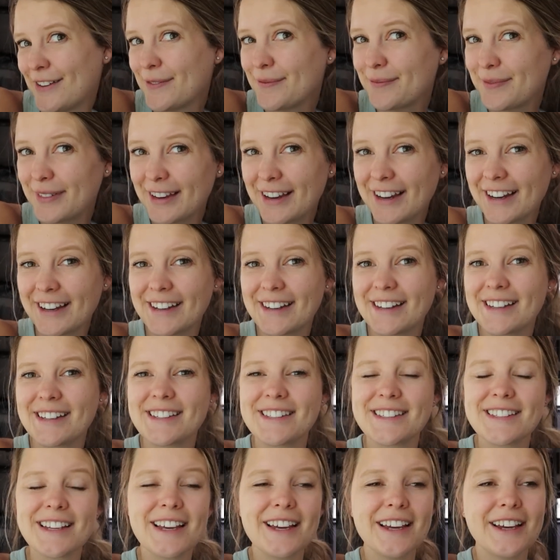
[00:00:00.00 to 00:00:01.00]

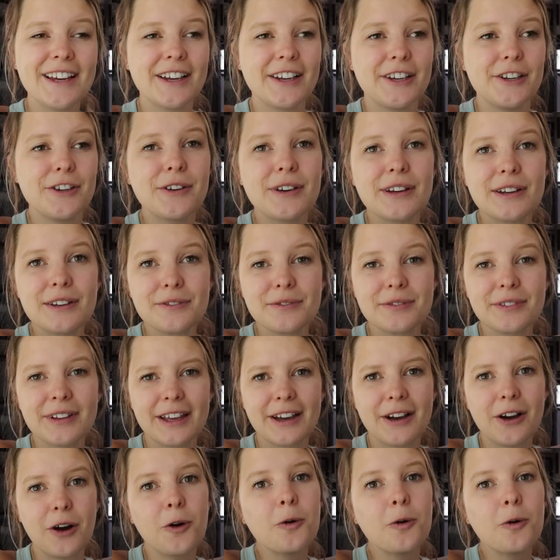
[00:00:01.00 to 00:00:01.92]
because you can like